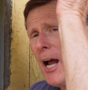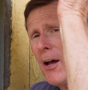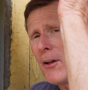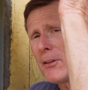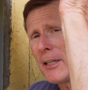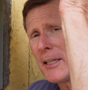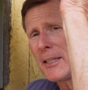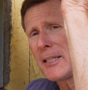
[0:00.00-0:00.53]

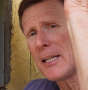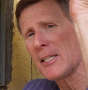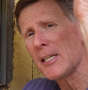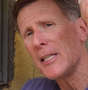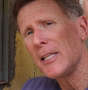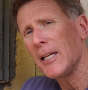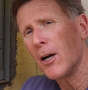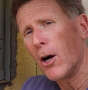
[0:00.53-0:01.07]
outlet that's
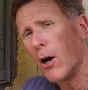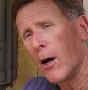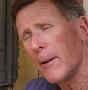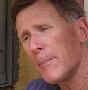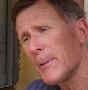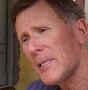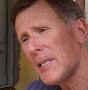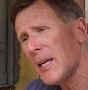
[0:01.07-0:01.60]
in the
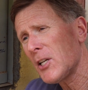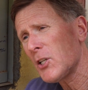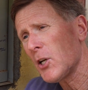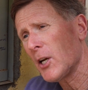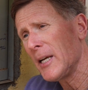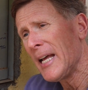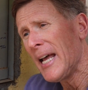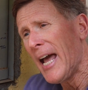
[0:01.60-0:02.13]
on
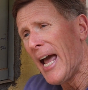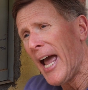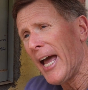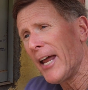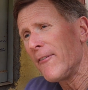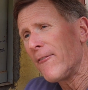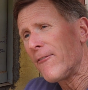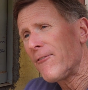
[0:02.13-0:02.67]
position
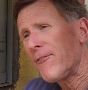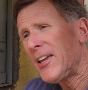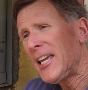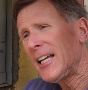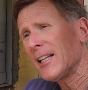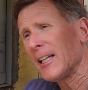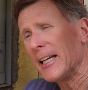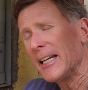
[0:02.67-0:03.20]
and
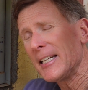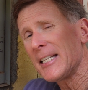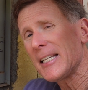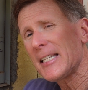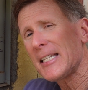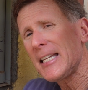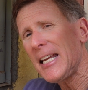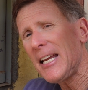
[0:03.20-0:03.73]
feel it
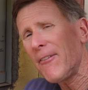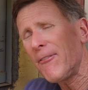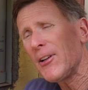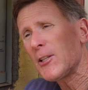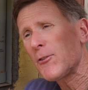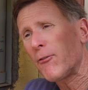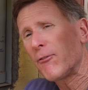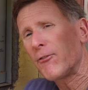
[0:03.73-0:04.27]
to see if
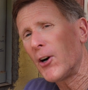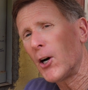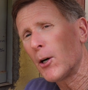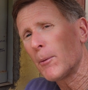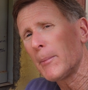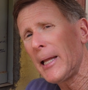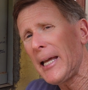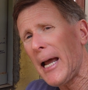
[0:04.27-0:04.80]
it's
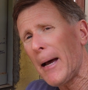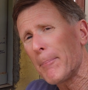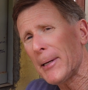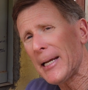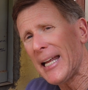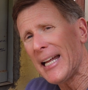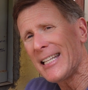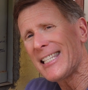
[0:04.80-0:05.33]
firmly up
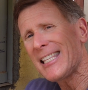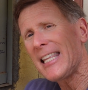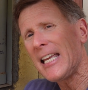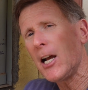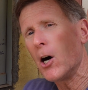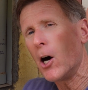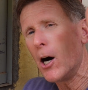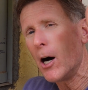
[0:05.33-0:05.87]
against
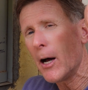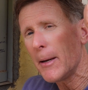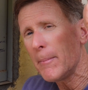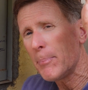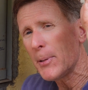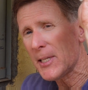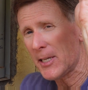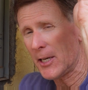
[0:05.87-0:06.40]
the
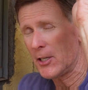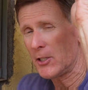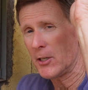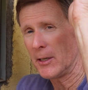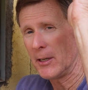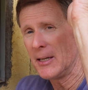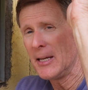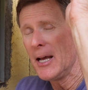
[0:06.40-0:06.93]
on
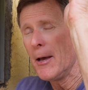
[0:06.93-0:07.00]
position.